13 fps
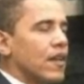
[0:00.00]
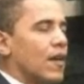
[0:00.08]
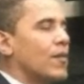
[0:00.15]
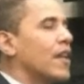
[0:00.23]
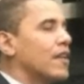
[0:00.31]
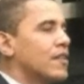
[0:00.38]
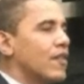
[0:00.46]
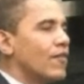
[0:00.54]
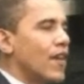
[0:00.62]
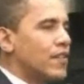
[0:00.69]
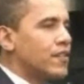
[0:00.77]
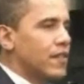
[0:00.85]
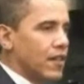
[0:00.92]
I'm not as
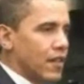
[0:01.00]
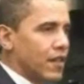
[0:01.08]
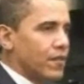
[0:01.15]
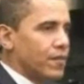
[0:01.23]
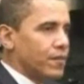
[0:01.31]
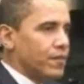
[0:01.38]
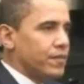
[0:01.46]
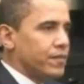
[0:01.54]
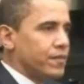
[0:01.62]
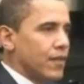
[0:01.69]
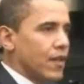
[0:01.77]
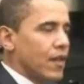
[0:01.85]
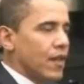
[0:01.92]
invested in them,
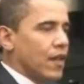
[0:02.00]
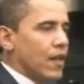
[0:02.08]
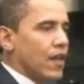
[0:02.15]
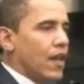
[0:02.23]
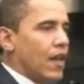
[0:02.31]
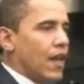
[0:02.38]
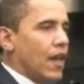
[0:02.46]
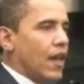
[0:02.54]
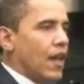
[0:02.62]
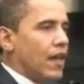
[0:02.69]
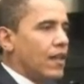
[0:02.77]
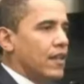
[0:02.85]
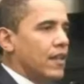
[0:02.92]

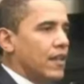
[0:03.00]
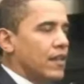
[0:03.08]
and